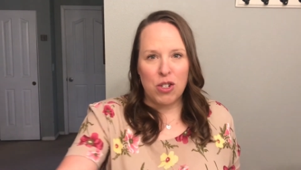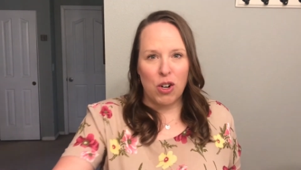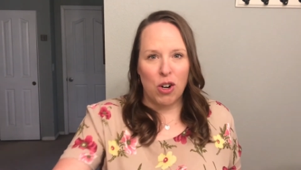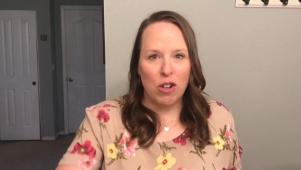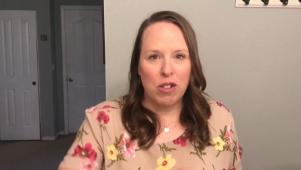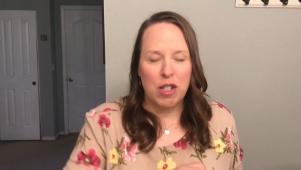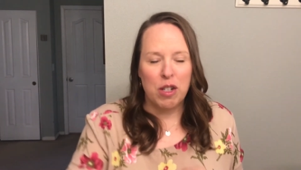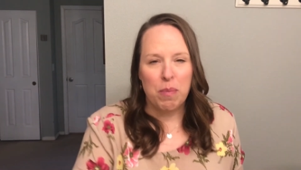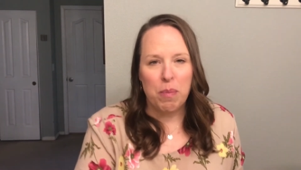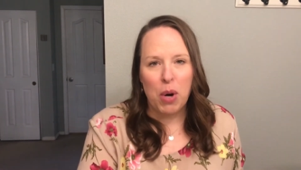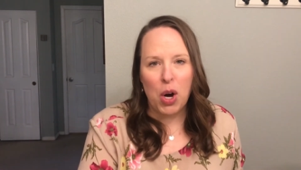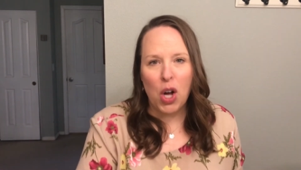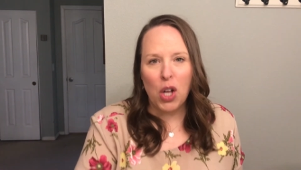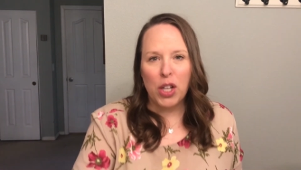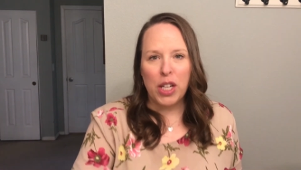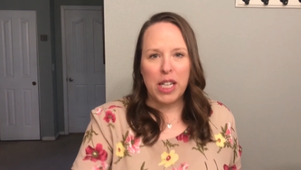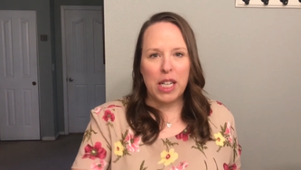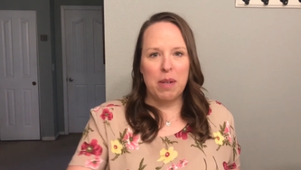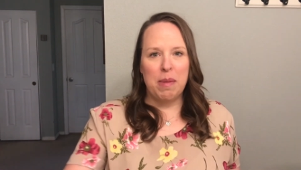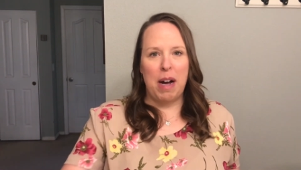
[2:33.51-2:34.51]
girls and
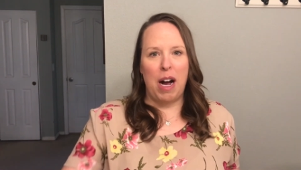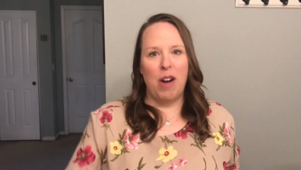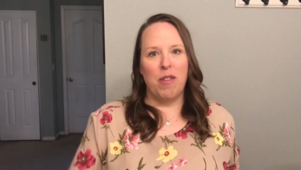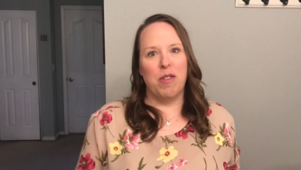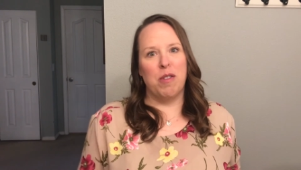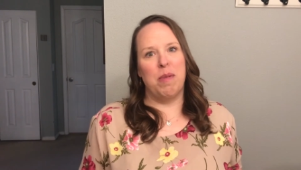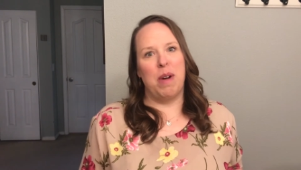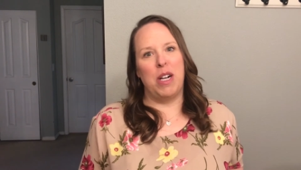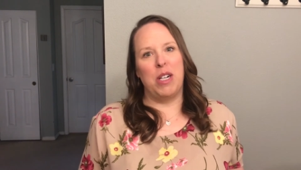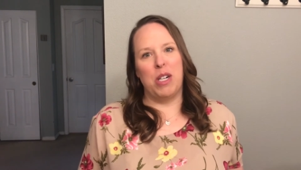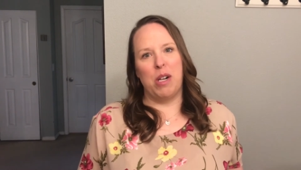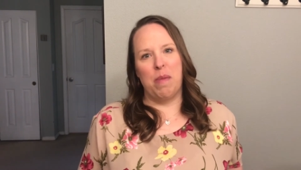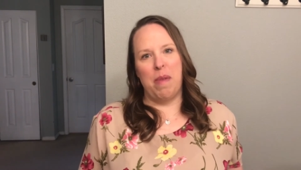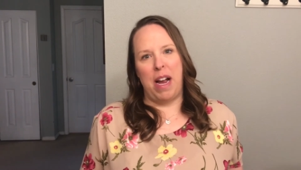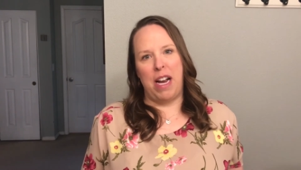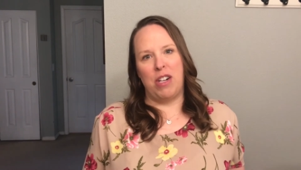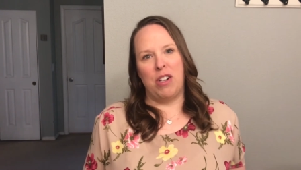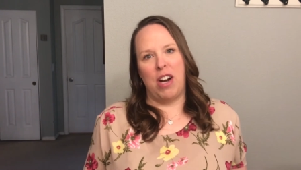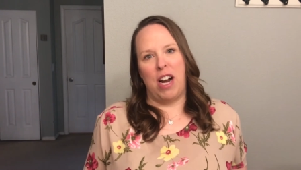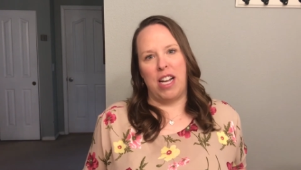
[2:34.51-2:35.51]
pulling them out from under
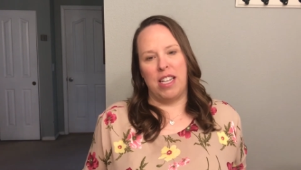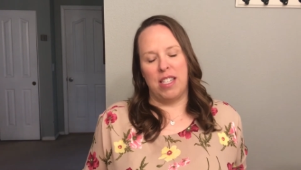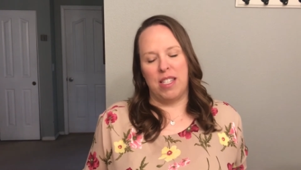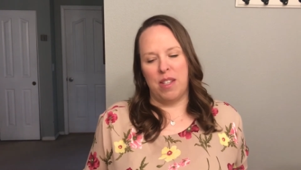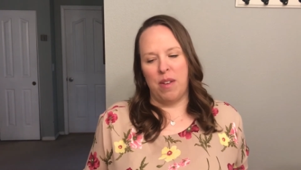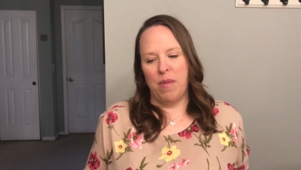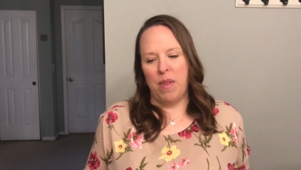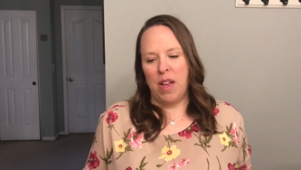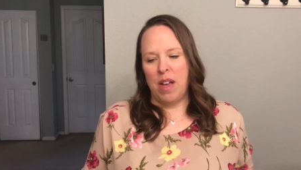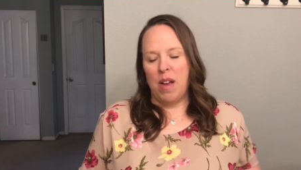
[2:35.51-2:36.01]
my dress.